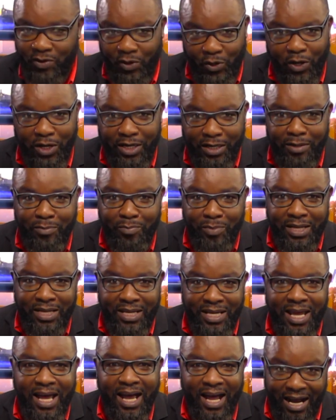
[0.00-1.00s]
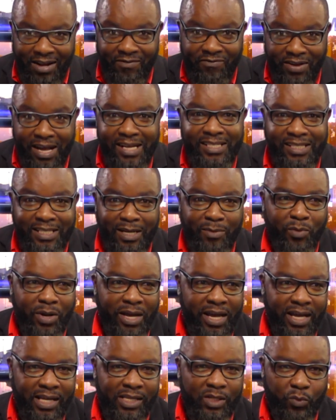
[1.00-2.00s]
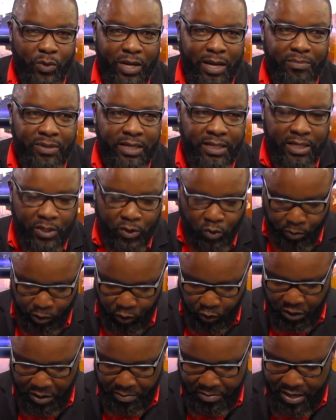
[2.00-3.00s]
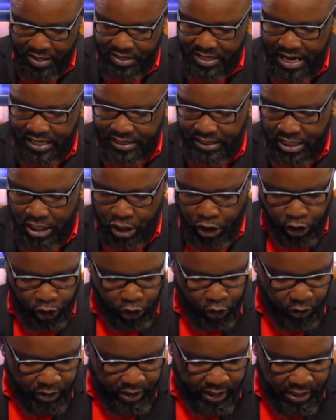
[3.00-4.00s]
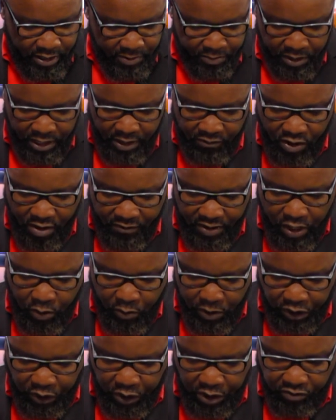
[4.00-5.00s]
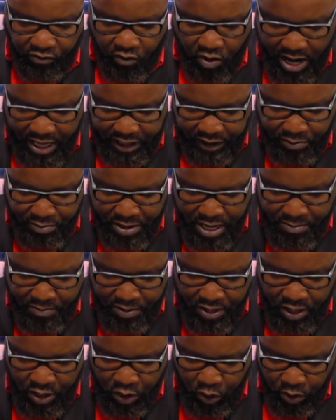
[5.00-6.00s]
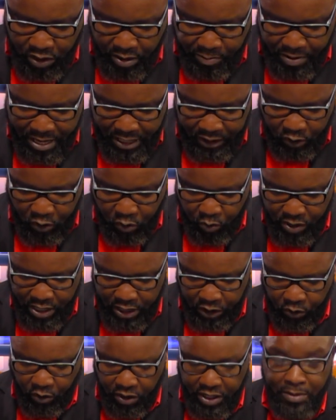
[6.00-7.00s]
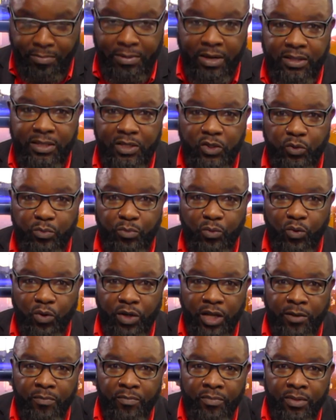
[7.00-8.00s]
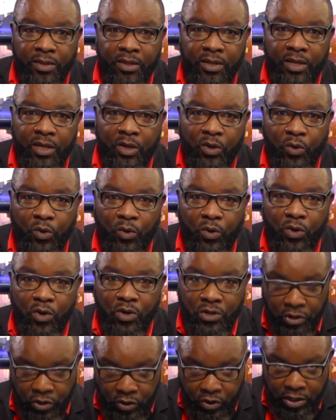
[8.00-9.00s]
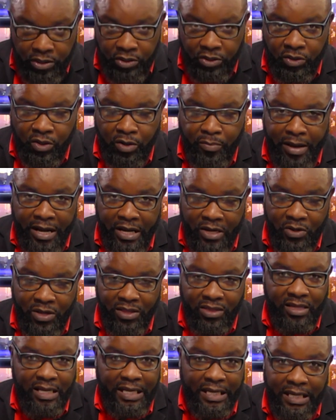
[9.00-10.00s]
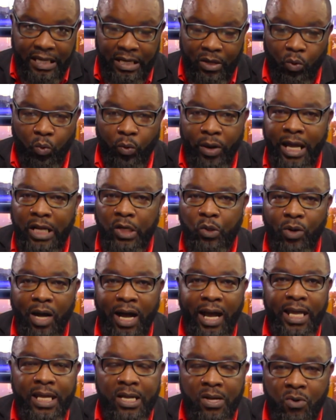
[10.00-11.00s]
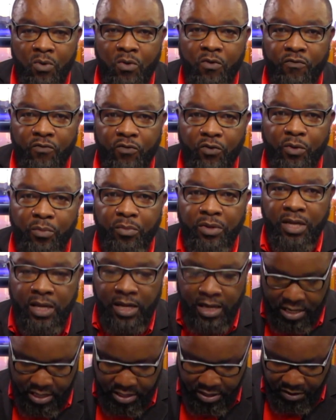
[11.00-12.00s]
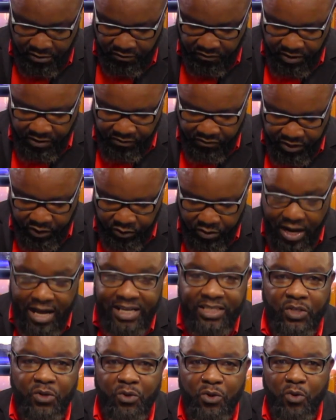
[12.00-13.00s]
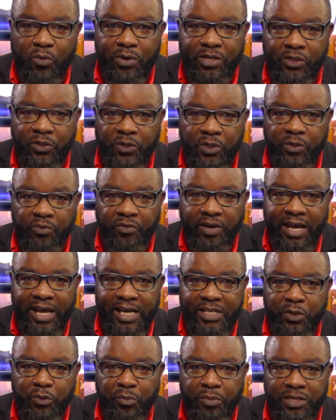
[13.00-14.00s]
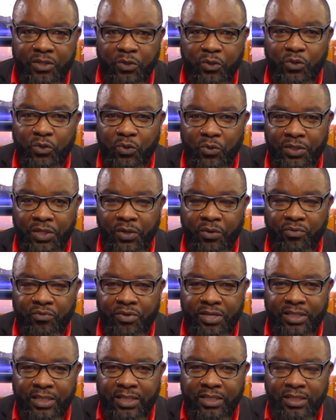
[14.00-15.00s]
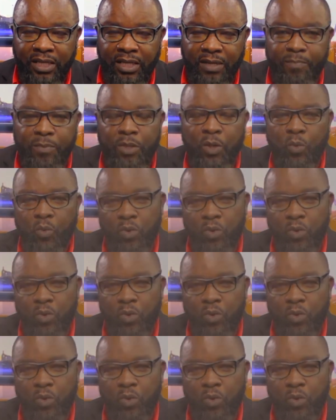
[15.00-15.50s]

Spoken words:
if you don't need me here, I'll find somewhere else where I'm needed. So we'll talk about that shortly. If you have any questions for us, maybe you're the person we are talking about this morning, you lost your job and you're thinking, where do I go from here? Feel free to ask your questions via SMS on 20316,